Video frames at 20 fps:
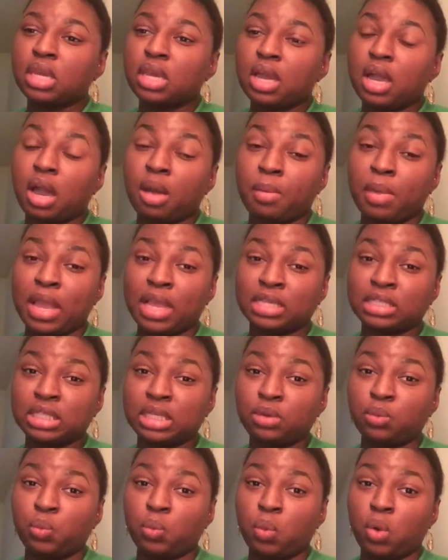I actually
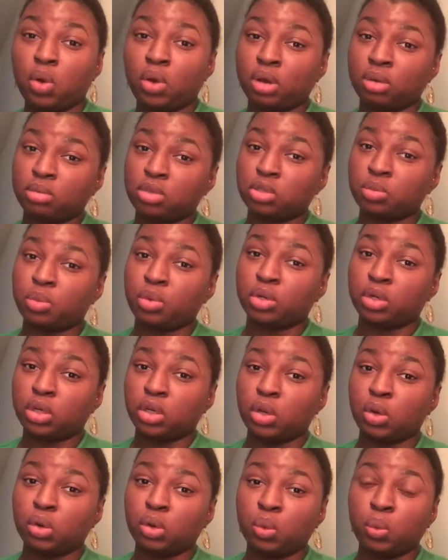woke up this morning to
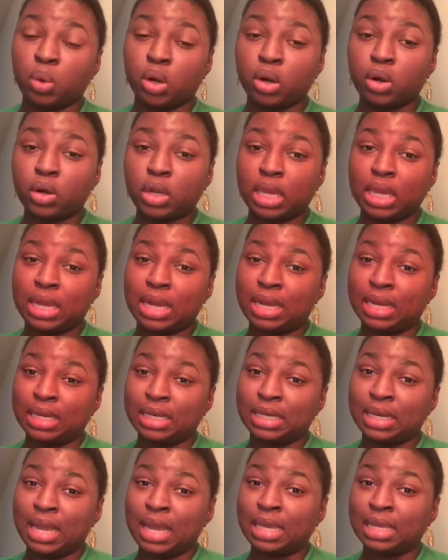go to work and I could
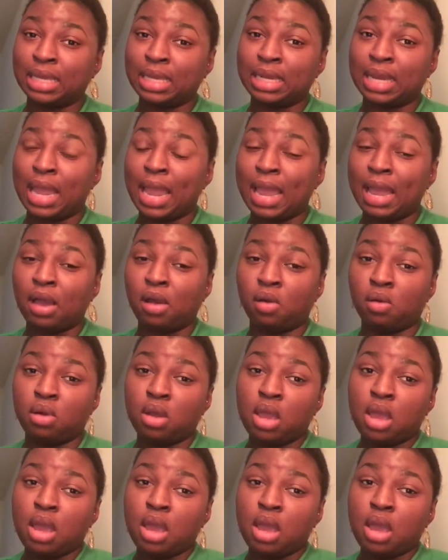not get out.